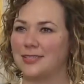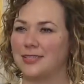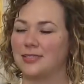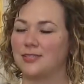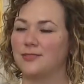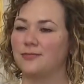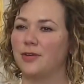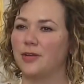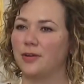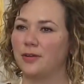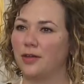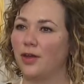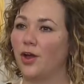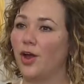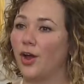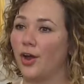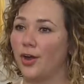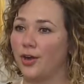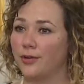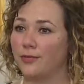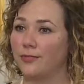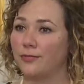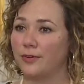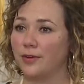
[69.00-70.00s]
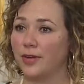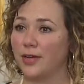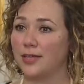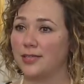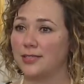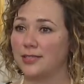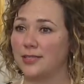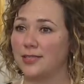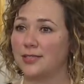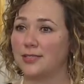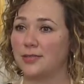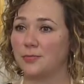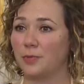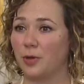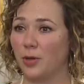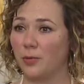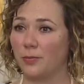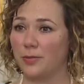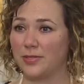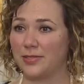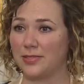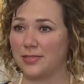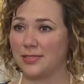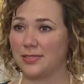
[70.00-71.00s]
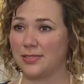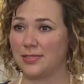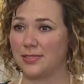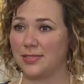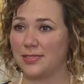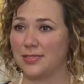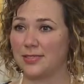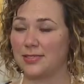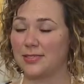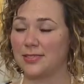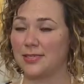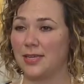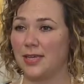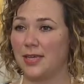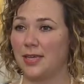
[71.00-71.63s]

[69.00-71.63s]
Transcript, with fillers: it's very hard for us as small businesses